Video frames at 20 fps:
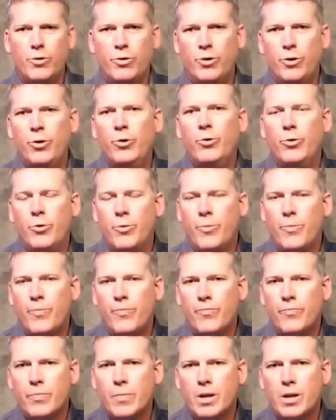do
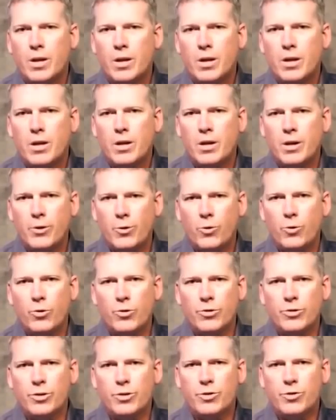in
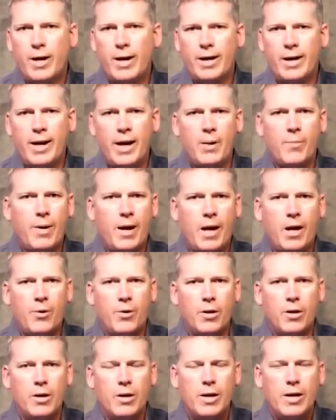order to try to gain
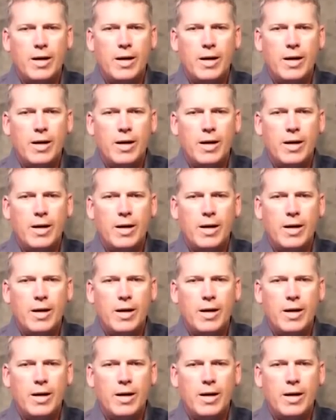power.